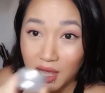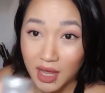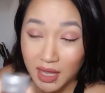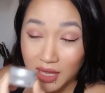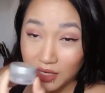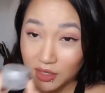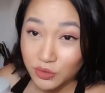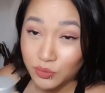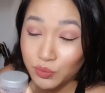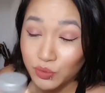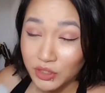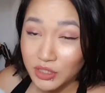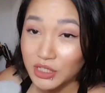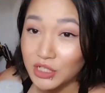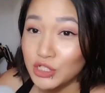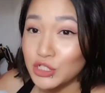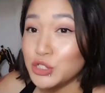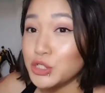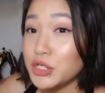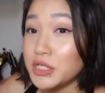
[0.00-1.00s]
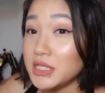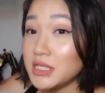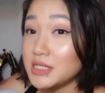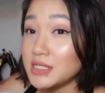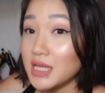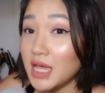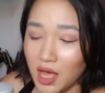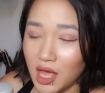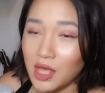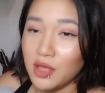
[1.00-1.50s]
I really enjoy
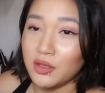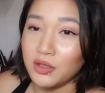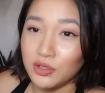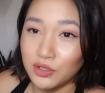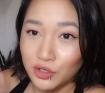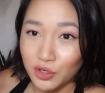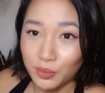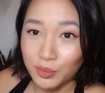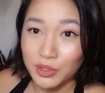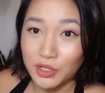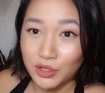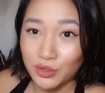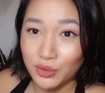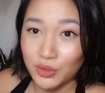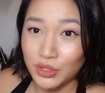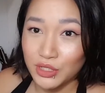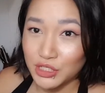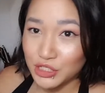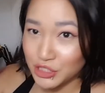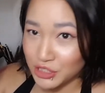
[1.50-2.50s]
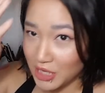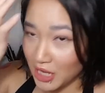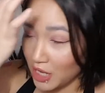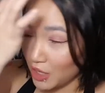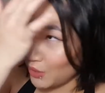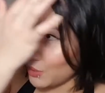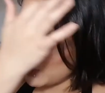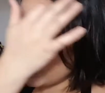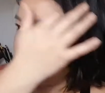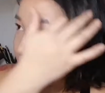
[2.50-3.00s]
this. I normally go in the
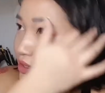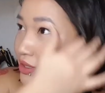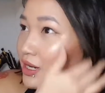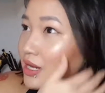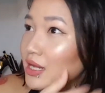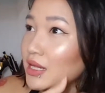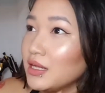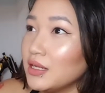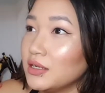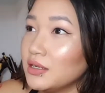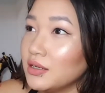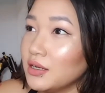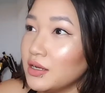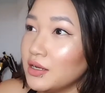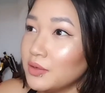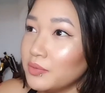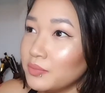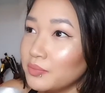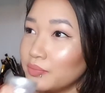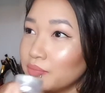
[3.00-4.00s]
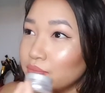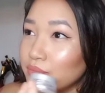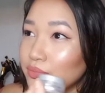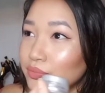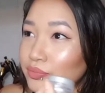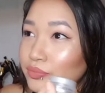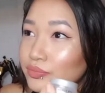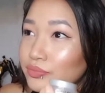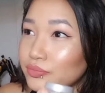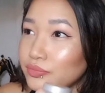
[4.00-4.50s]
shower and
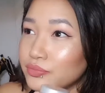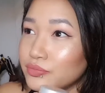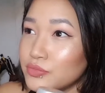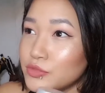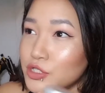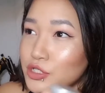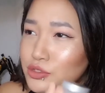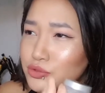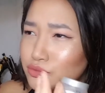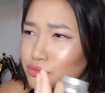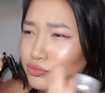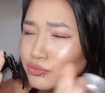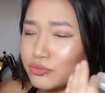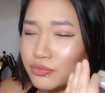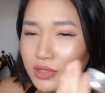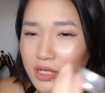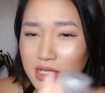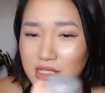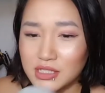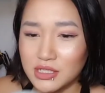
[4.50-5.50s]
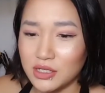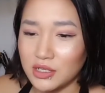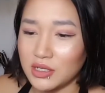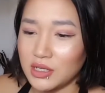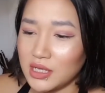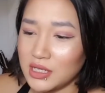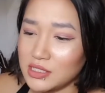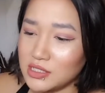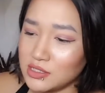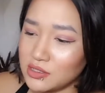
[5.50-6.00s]
just it's
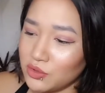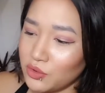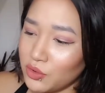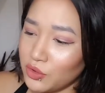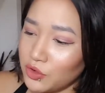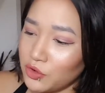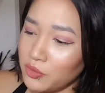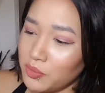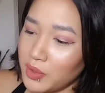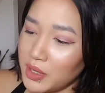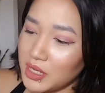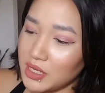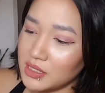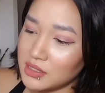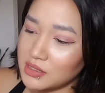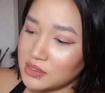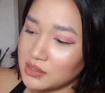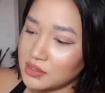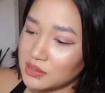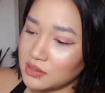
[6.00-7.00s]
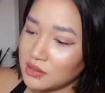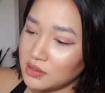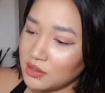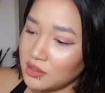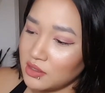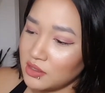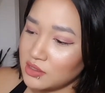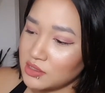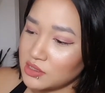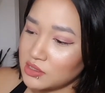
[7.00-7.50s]
a oil base,
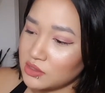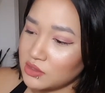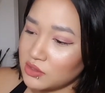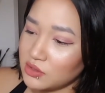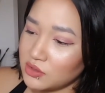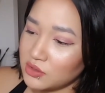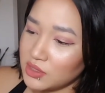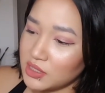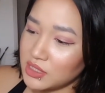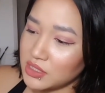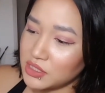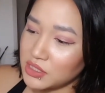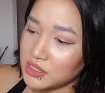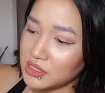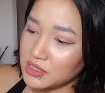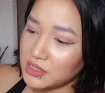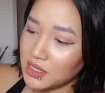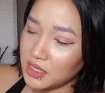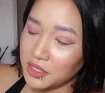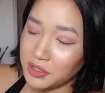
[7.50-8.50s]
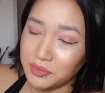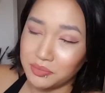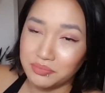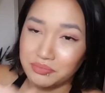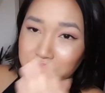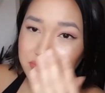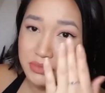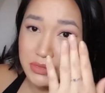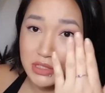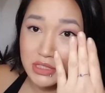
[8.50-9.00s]
so it just
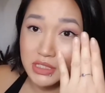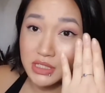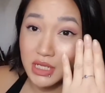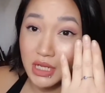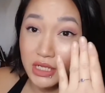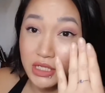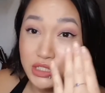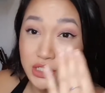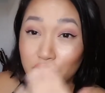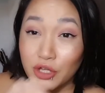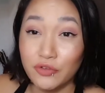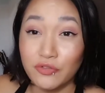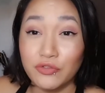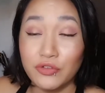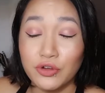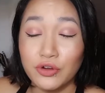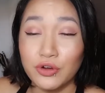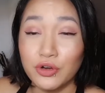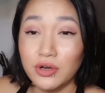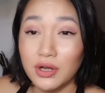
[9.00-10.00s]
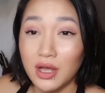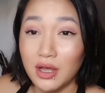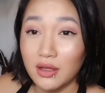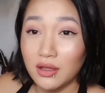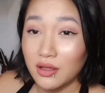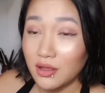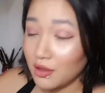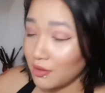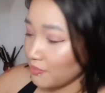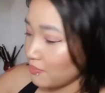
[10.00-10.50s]
takes off your
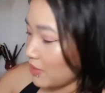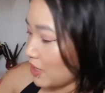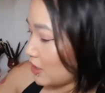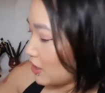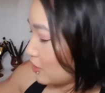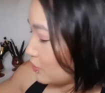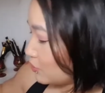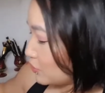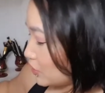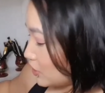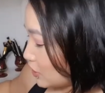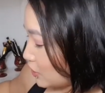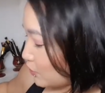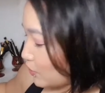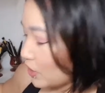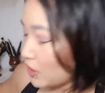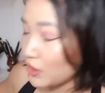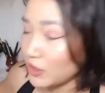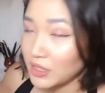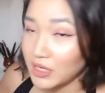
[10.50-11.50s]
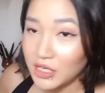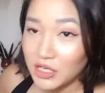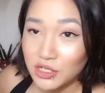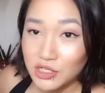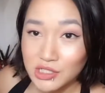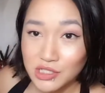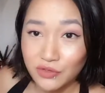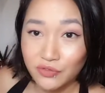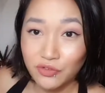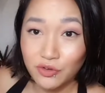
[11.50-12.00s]
makeup really well, and I
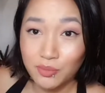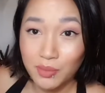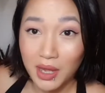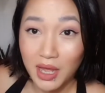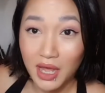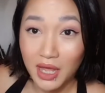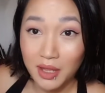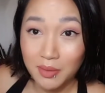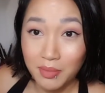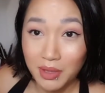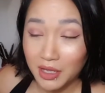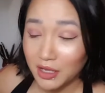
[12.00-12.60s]
use it for my eye